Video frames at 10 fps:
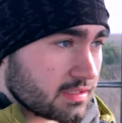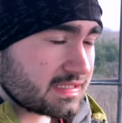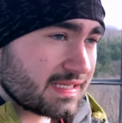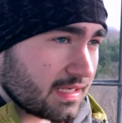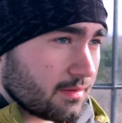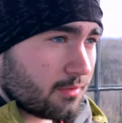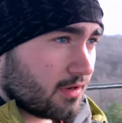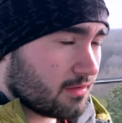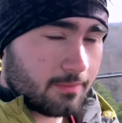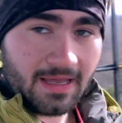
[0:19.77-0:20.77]
Today
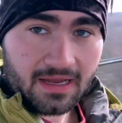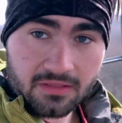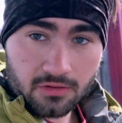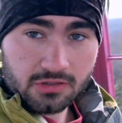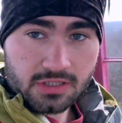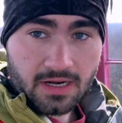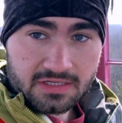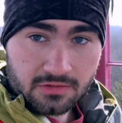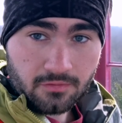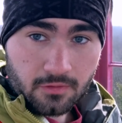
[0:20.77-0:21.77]
we're back at the Hoosier
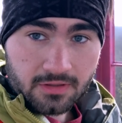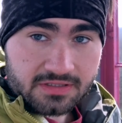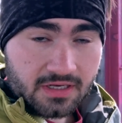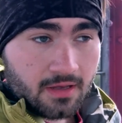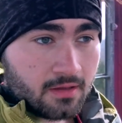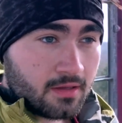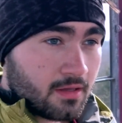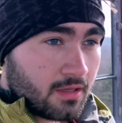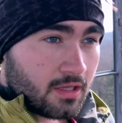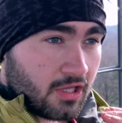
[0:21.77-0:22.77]
National Forest.
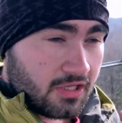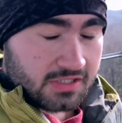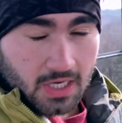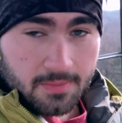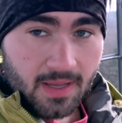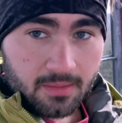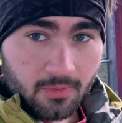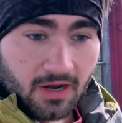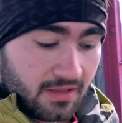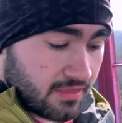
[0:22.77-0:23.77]
Sorry I'm out of
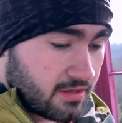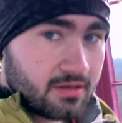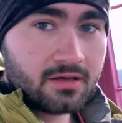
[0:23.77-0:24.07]
breath.